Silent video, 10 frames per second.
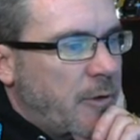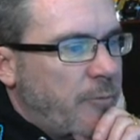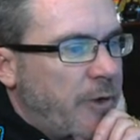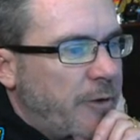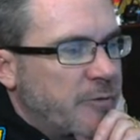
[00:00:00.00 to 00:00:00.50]

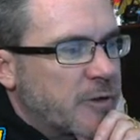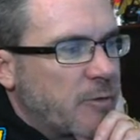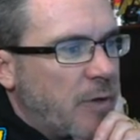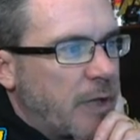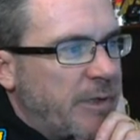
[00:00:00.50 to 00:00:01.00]
We don't do
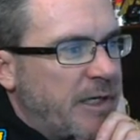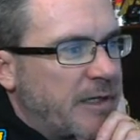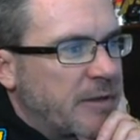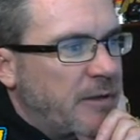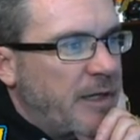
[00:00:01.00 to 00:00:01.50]
Squad Arena
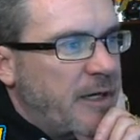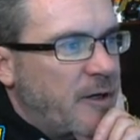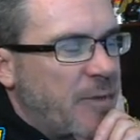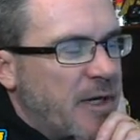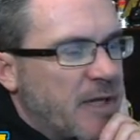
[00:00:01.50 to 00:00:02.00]
till
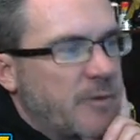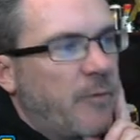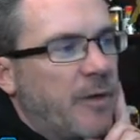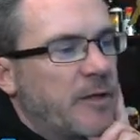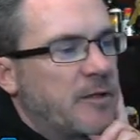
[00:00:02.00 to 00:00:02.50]
later because we don't
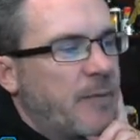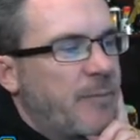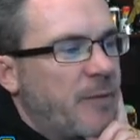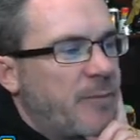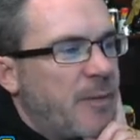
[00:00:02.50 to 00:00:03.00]
want to jump
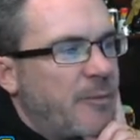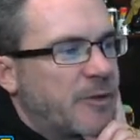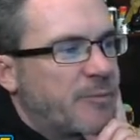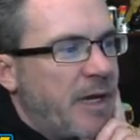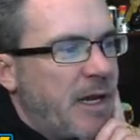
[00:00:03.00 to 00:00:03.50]
on
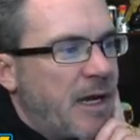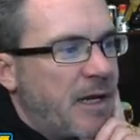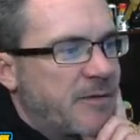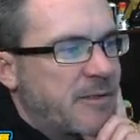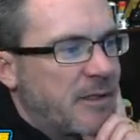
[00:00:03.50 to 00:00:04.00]
people's
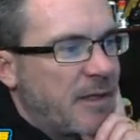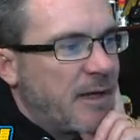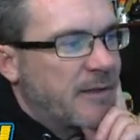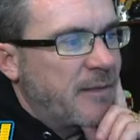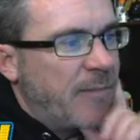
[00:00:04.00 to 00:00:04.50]
payouts and
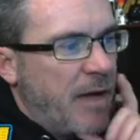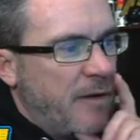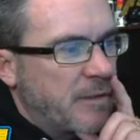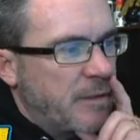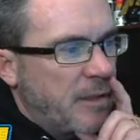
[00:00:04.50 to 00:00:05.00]
knock them
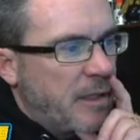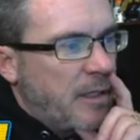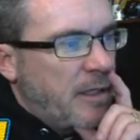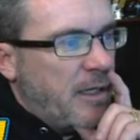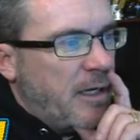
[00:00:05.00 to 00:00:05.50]
out.
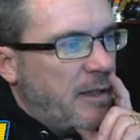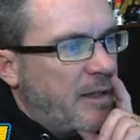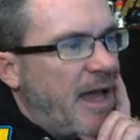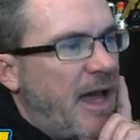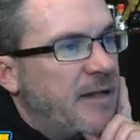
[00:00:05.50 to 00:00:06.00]
And
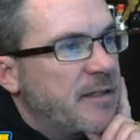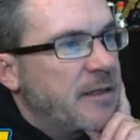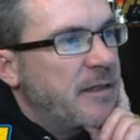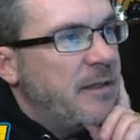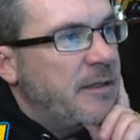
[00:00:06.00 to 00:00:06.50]
that
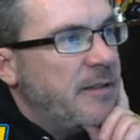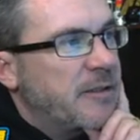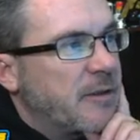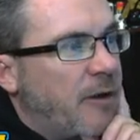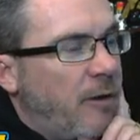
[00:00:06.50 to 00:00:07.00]

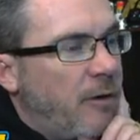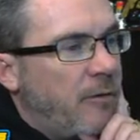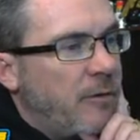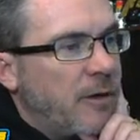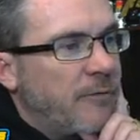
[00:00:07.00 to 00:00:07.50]
is
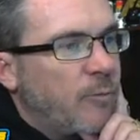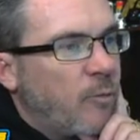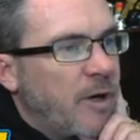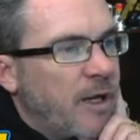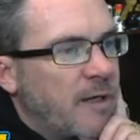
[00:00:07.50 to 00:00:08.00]
all of the
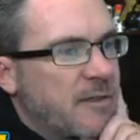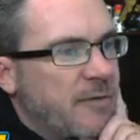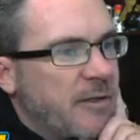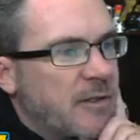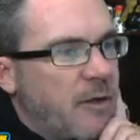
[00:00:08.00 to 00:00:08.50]
morning
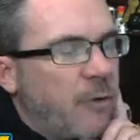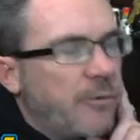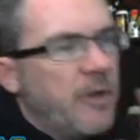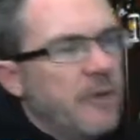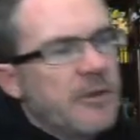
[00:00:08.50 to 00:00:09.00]
activities. Oh,
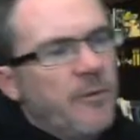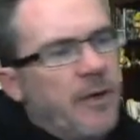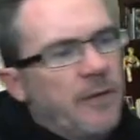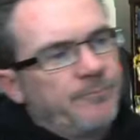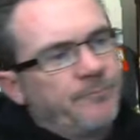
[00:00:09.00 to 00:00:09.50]
here, tell you what.